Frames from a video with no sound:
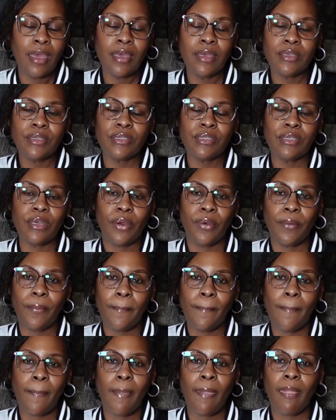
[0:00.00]
So
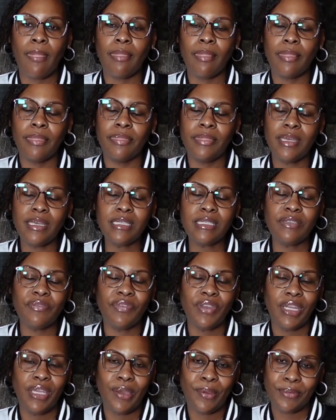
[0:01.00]
this
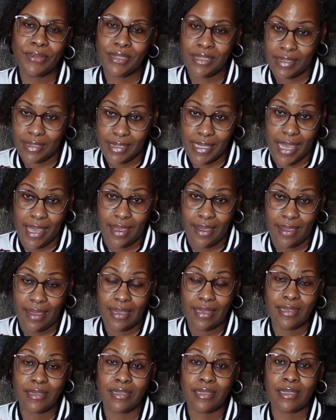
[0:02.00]
video today
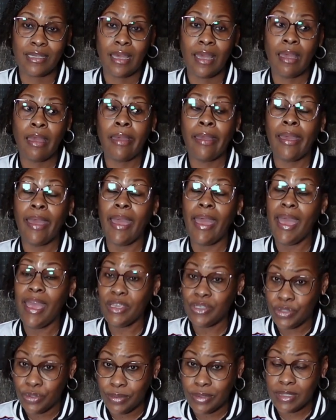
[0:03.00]
is,
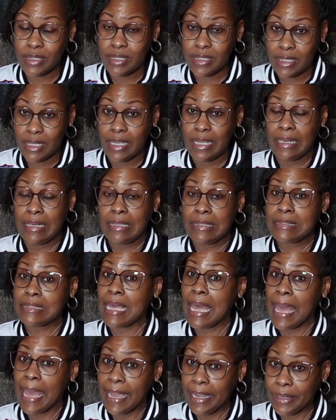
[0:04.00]
as you can see in the
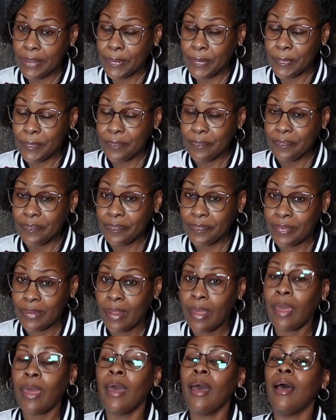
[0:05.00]
title,
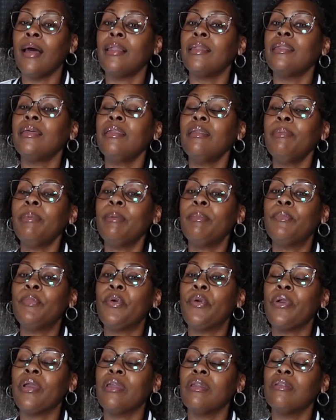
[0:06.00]
a little bit
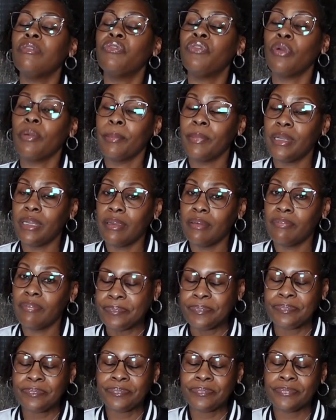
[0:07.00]
more informative.
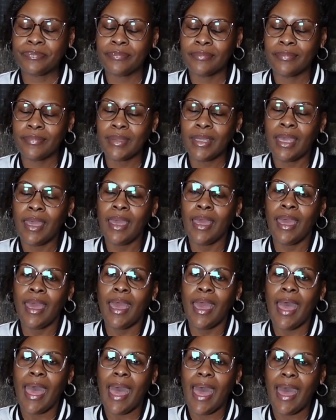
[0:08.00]

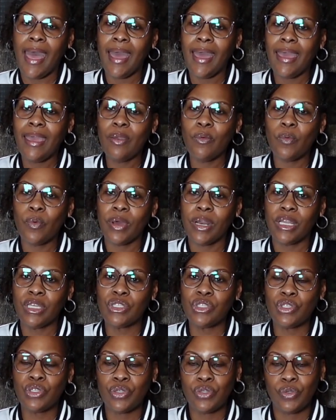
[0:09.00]
I
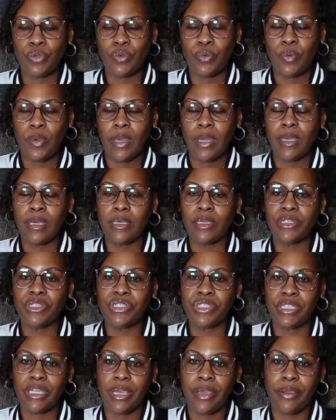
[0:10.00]
wanted to
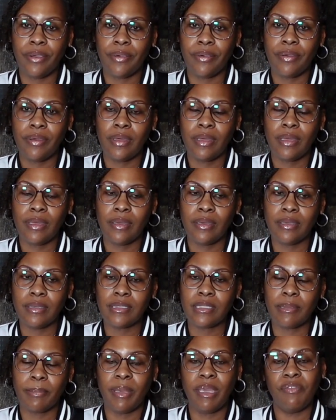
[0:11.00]
share
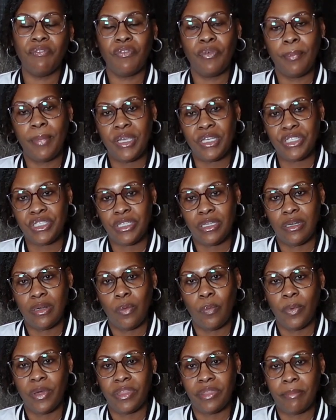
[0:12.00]
some information
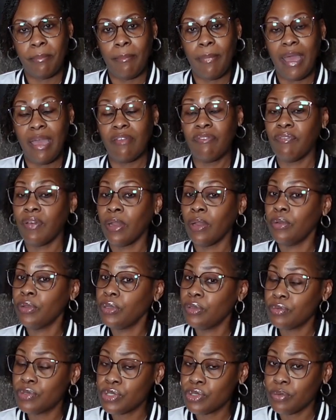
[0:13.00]
with my fellow
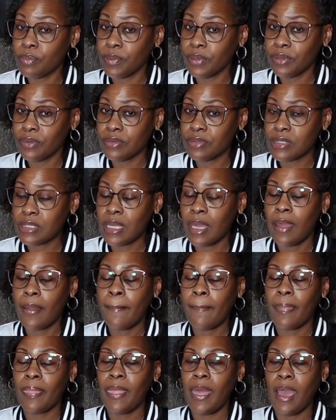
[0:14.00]

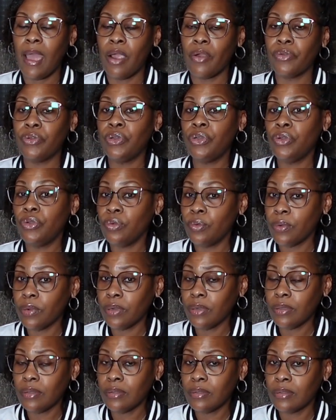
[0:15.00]
YouTubers that are
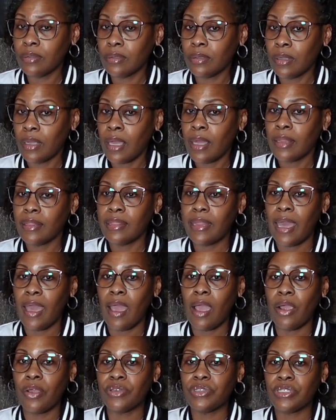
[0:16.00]
newer, that
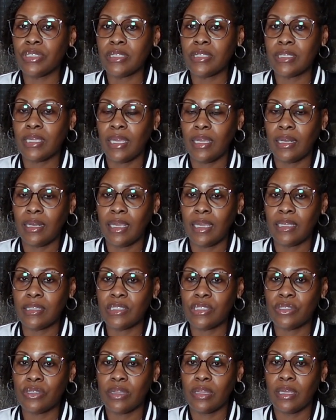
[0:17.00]
are just getting
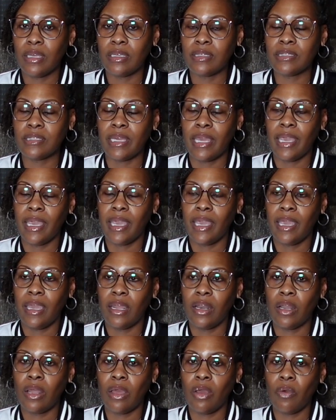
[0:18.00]
into this
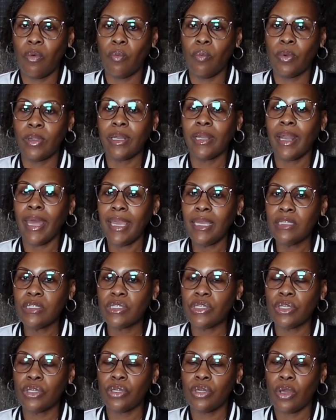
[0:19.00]
and would like
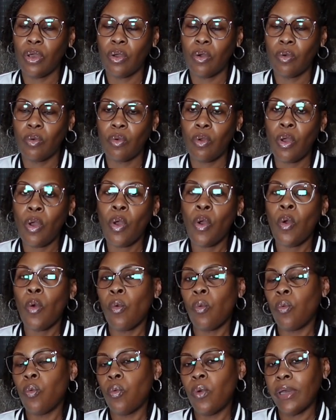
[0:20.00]
to know
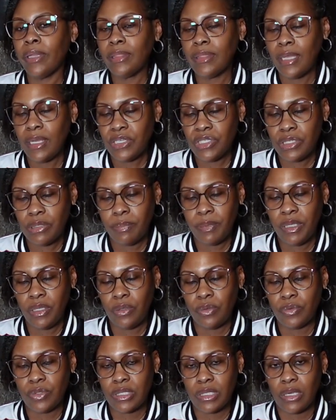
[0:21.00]
what they should be
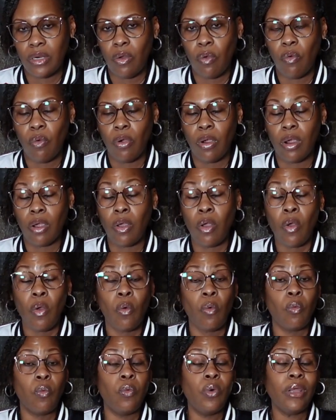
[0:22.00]
using or
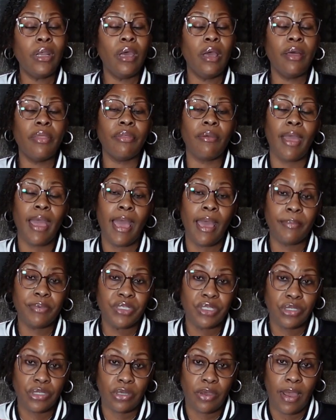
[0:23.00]
what other
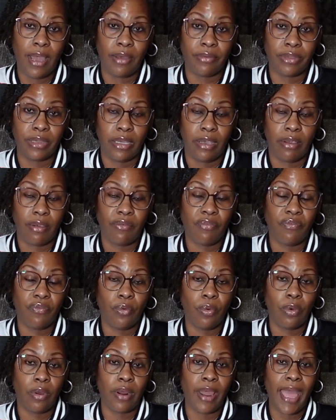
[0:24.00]
options are out there
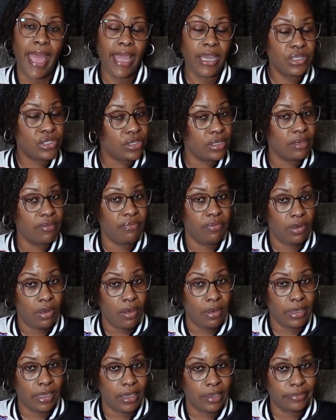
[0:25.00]
for actually
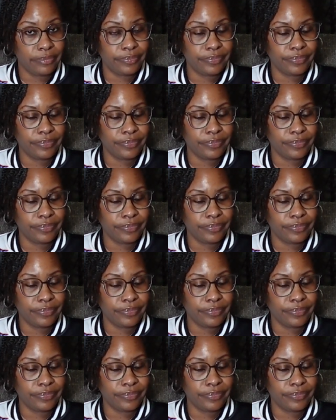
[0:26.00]
vlogging.